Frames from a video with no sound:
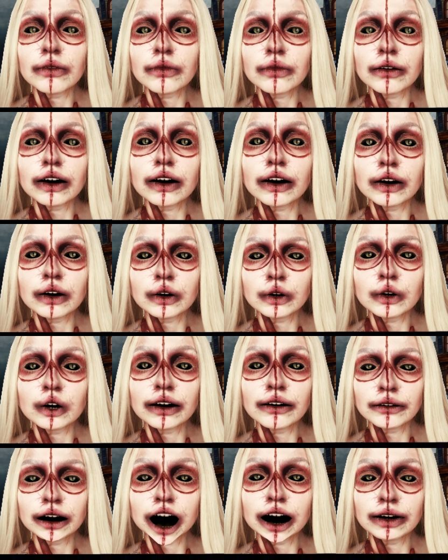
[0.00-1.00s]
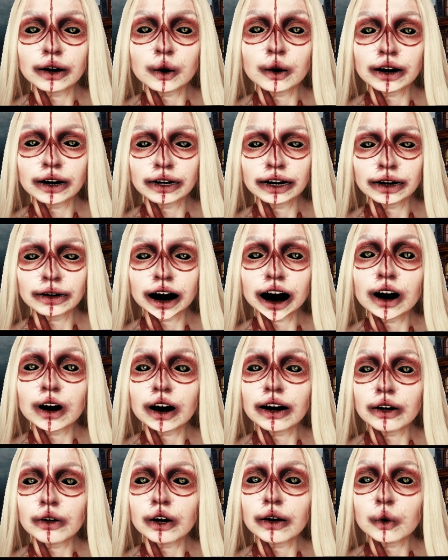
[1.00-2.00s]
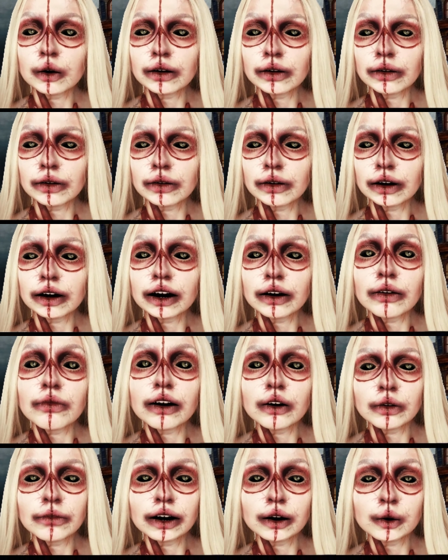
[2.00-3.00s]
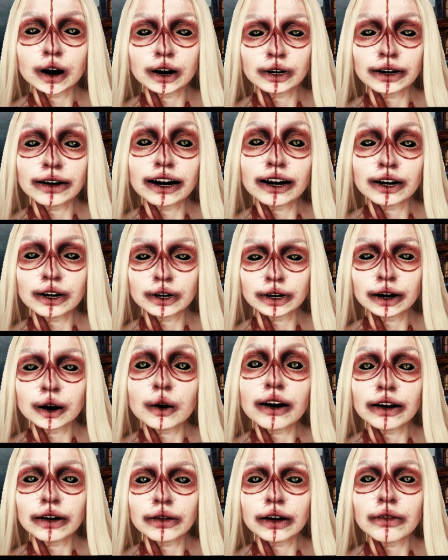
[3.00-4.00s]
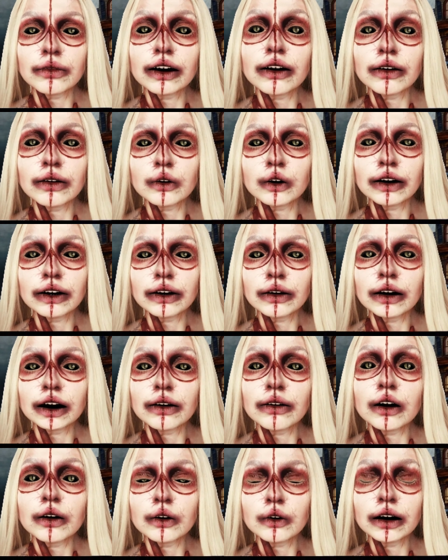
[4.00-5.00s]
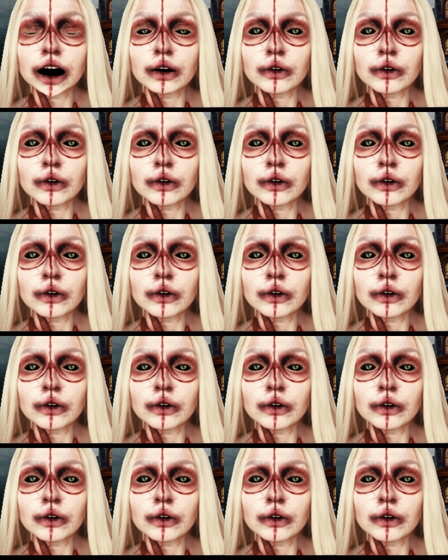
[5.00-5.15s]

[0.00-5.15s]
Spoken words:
Is that one there is the Corona beer. It got there when God dropped it out of his convertible